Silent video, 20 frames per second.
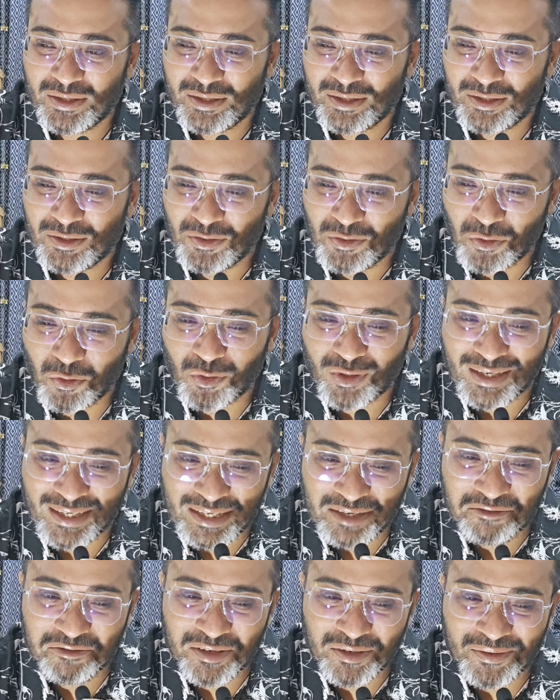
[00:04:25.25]
a note,
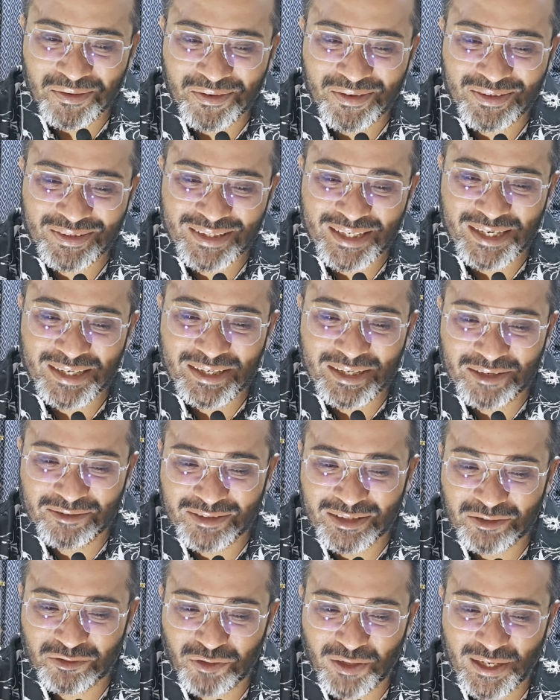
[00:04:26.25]
leafy note, that
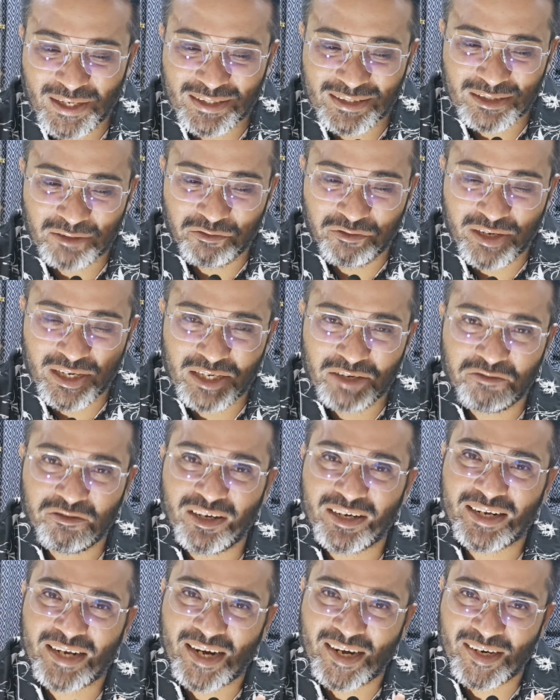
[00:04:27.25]
gives this fragrance a very
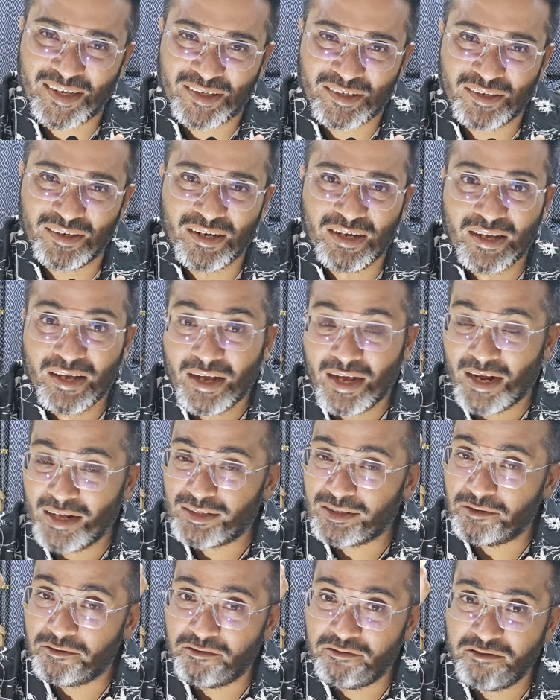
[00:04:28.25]
different character.
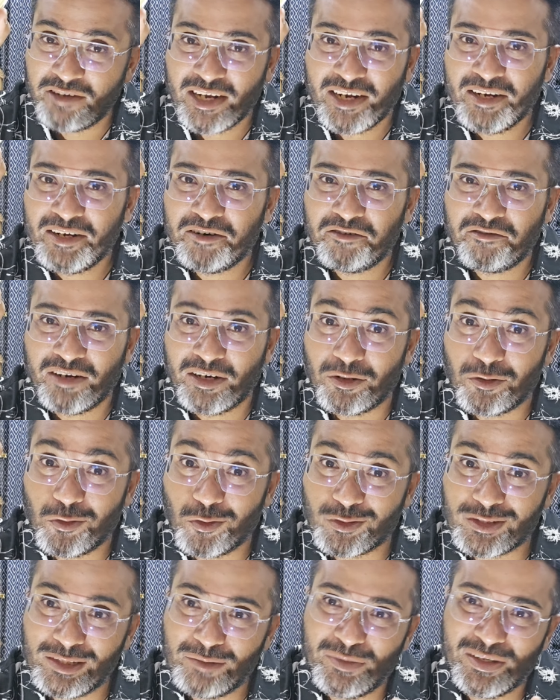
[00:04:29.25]
It's a very different,
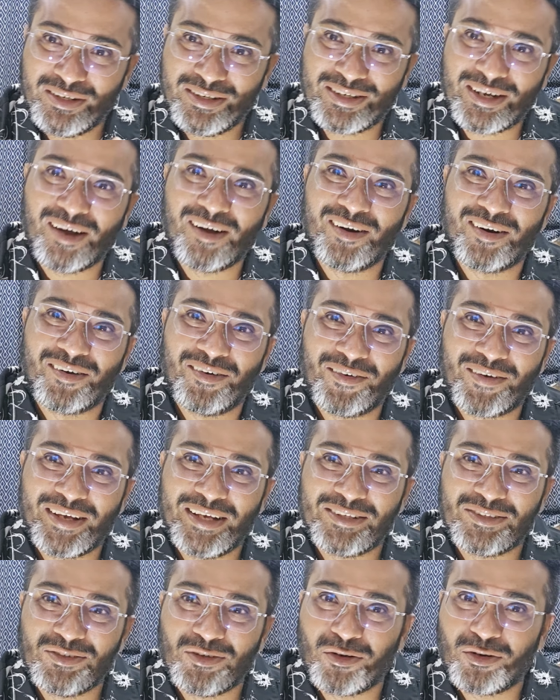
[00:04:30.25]
goes a little bit dark. Okay,
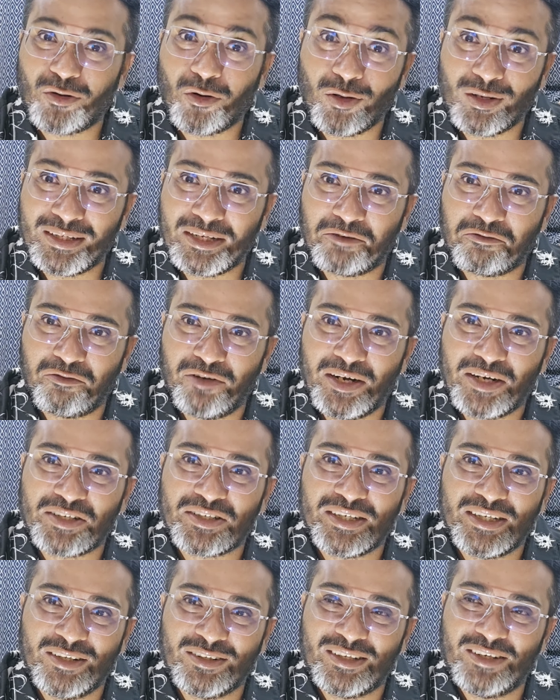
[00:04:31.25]
it's not all that
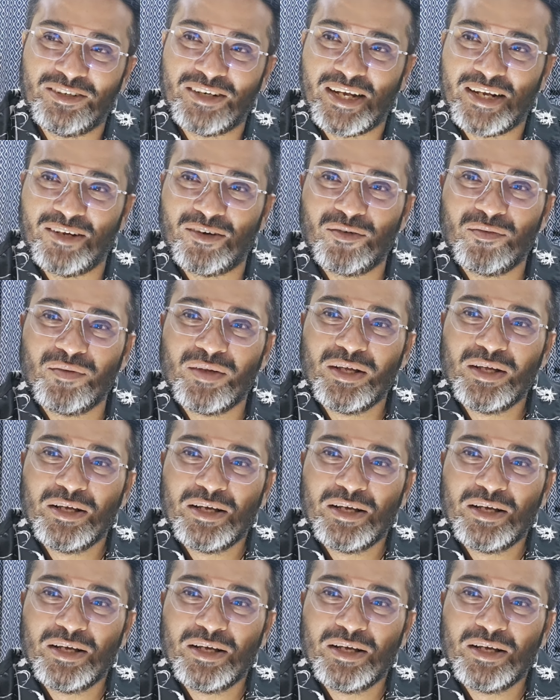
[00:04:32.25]
fresh in the dry down.